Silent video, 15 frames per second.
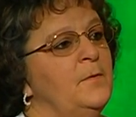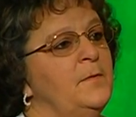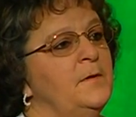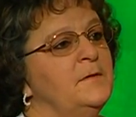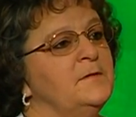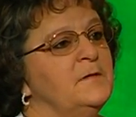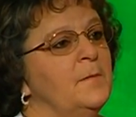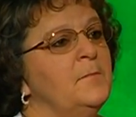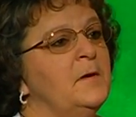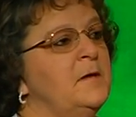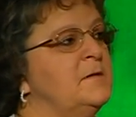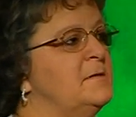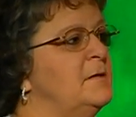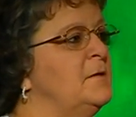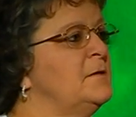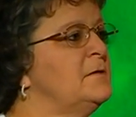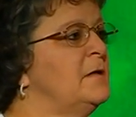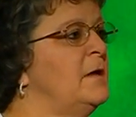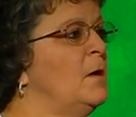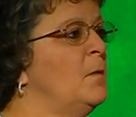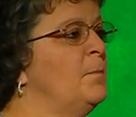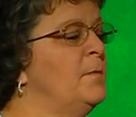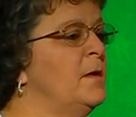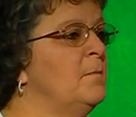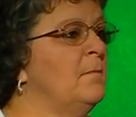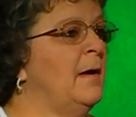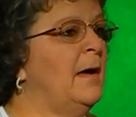that somebody's there to help them